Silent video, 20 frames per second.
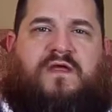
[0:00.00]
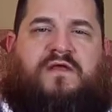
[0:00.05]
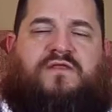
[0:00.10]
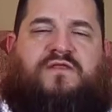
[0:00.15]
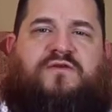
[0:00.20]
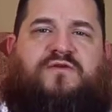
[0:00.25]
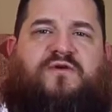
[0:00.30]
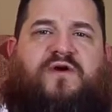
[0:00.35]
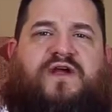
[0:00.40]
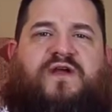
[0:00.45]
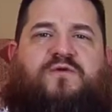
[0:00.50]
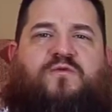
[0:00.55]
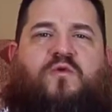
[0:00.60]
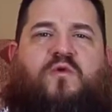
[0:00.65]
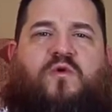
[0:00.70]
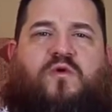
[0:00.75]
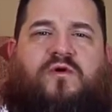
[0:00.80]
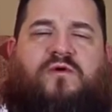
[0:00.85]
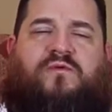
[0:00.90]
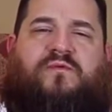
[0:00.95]
The Great
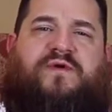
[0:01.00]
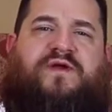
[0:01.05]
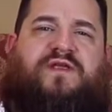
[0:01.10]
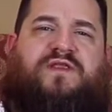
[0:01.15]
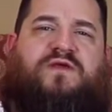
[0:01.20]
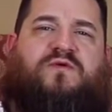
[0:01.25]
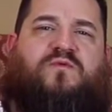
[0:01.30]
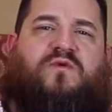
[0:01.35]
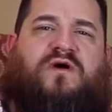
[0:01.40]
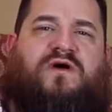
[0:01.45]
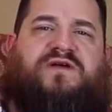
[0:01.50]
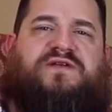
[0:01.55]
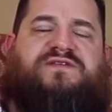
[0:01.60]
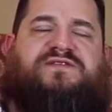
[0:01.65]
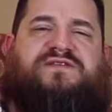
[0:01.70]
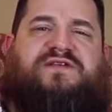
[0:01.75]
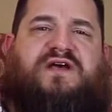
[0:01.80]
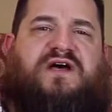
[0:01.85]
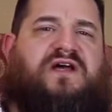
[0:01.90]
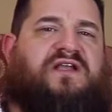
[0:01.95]
War really
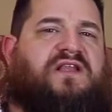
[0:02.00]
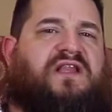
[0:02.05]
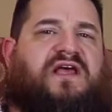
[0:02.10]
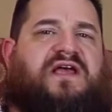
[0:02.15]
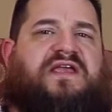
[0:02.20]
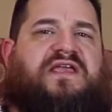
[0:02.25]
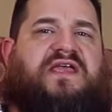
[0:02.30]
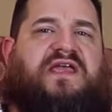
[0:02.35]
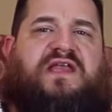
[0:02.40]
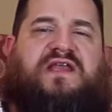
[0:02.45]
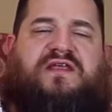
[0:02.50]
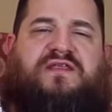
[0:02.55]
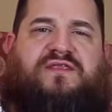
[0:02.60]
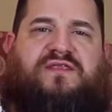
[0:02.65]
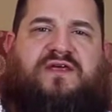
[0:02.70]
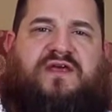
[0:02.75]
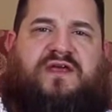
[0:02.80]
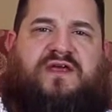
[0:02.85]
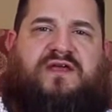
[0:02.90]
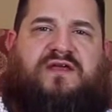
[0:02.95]
was unlike
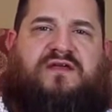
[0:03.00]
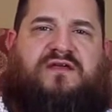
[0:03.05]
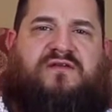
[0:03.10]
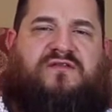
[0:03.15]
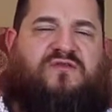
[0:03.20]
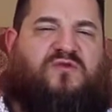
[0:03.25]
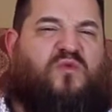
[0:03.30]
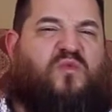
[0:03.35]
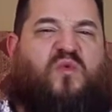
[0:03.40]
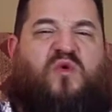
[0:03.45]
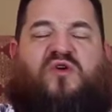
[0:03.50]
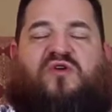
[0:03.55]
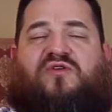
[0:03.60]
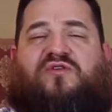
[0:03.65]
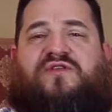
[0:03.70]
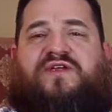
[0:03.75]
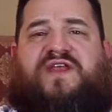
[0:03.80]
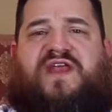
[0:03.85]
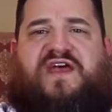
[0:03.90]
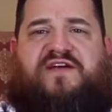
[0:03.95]
anything the
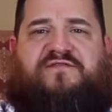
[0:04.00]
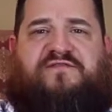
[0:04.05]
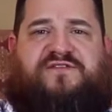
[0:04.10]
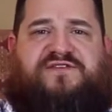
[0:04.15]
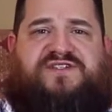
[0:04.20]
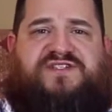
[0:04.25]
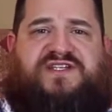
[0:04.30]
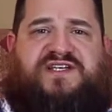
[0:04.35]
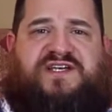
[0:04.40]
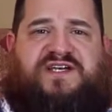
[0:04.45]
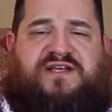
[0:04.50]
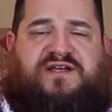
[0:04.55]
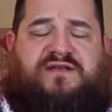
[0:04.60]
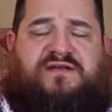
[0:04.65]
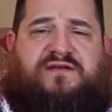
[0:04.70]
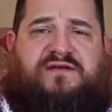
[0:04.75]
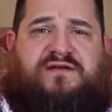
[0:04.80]
world had ever seen.